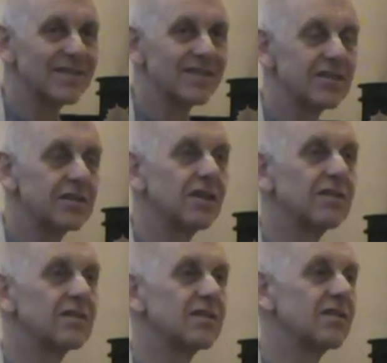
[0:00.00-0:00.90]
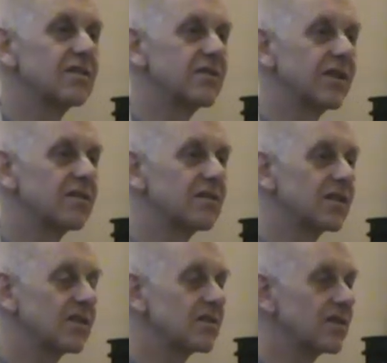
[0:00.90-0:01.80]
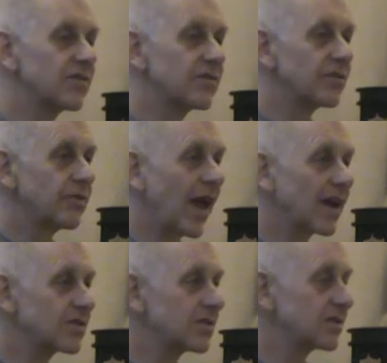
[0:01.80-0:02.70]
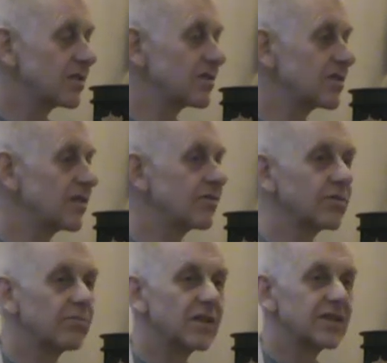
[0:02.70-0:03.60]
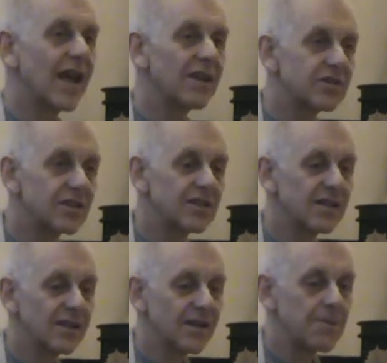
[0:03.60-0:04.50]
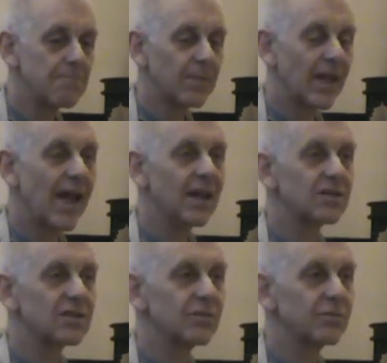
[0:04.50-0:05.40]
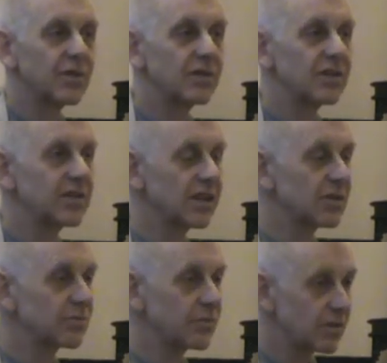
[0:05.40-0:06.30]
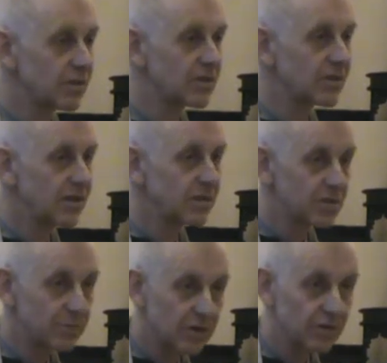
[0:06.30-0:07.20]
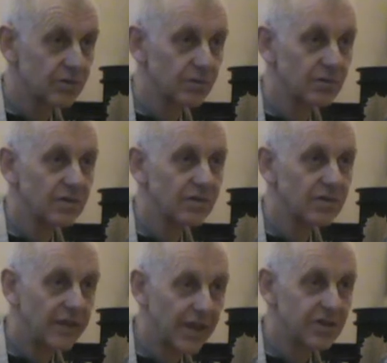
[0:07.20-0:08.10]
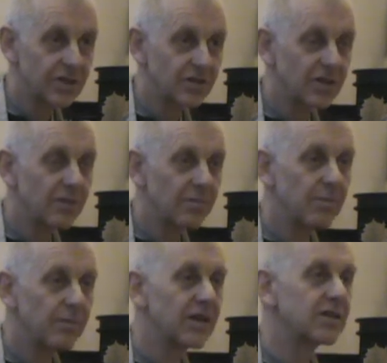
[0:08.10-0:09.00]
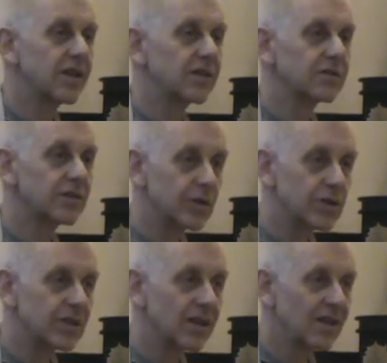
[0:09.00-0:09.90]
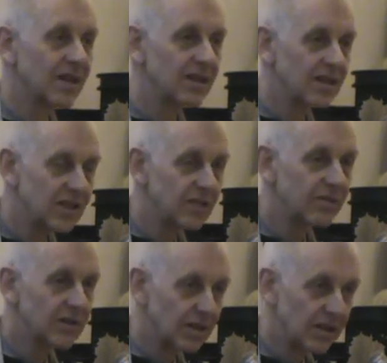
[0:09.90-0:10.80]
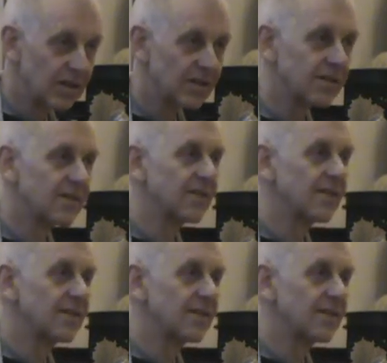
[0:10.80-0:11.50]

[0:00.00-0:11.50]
sins and sinful reactions and sinful mentality, and one attains one's spiritual nature by meditating on Krishna, even in